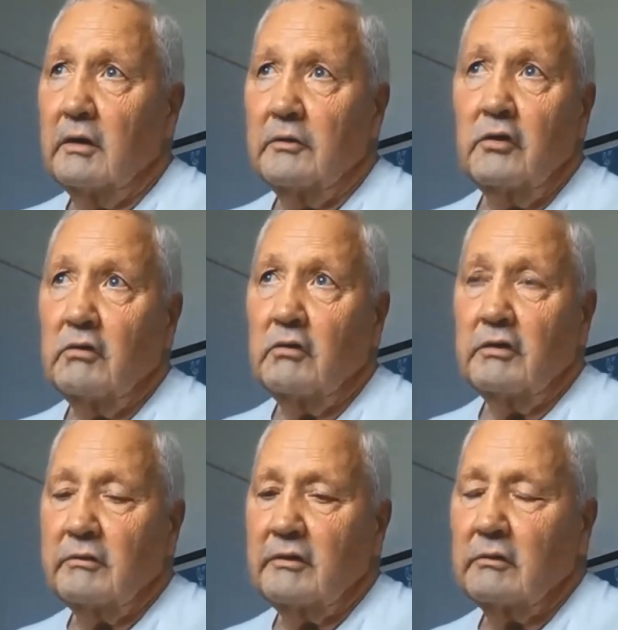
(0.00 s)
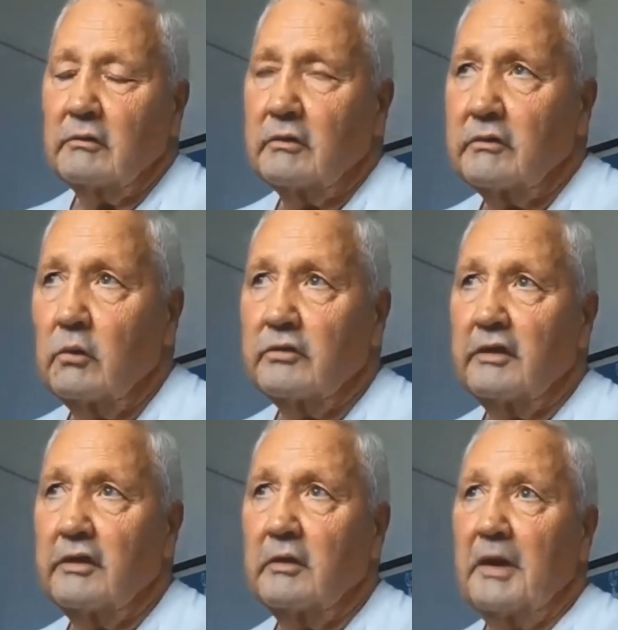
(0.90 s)
sooner it's sort of
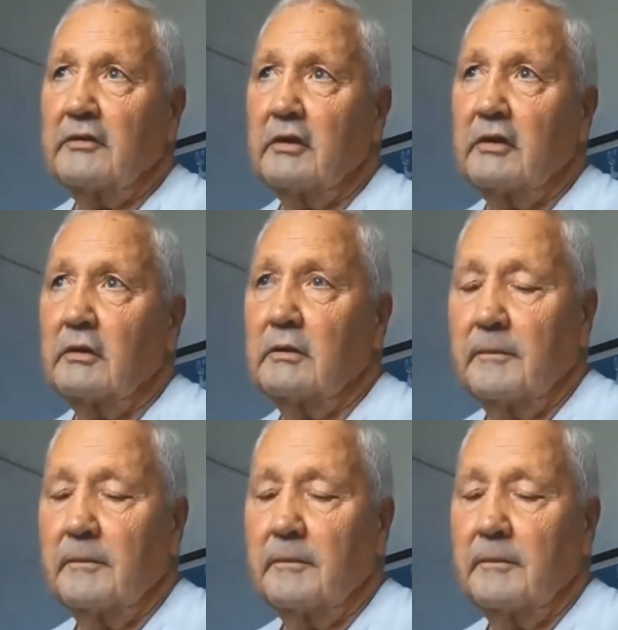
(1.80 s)
sorted, the better.